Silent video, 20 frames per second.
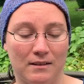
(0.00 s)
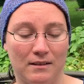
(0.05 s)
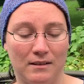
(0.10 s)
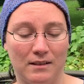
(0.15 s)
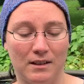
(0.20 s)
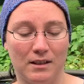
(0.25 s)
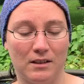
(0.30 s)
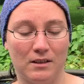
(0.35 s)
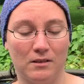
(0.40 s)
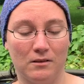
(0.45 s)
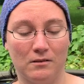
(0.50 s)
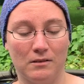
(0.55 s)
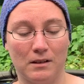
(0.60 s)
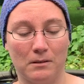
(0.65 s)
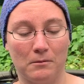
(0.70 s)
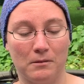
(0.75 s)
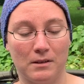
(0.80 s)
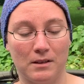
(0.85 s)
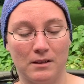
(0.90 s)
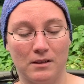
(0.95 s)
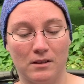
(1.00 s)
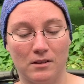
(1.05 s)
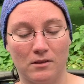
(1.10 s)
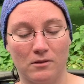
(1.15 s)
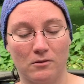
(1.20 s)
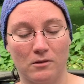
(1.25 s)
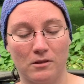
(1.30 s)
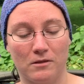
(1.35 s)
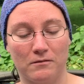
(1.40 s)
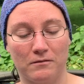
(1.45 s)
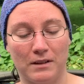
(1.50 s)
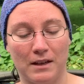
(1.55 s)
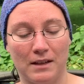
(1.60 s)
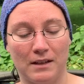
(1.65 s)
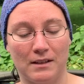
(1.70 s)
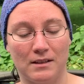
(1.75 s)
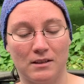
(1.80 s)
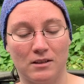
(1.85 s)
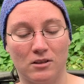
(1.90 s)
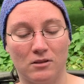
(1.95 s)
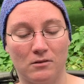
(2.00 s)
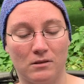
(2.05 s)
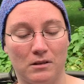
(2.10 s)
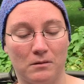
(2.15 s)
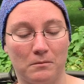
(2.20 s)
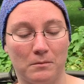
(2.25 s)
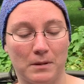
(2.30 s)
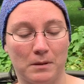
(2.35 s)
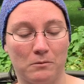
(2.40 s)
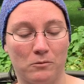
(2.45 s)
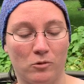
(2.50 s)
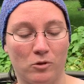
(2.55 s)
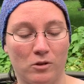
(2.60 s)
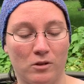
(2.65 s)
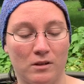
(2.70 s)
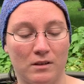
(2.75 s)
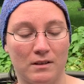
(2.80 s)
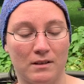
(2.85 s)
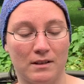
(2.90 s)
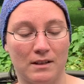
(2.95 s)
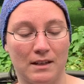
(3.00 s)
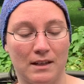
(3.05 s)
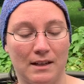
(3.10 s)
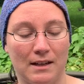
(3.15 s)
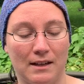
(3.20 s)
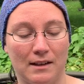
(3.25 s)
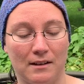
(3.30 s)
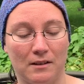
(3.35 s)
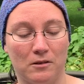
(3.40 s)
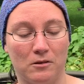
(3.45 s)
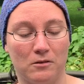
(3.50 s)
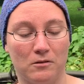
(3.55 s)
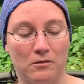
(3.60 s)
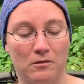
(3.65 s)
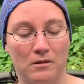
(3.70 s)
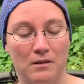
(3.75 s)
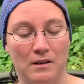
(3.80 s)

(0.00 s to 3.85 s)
you know, I wanted to sort of get into bit more and see how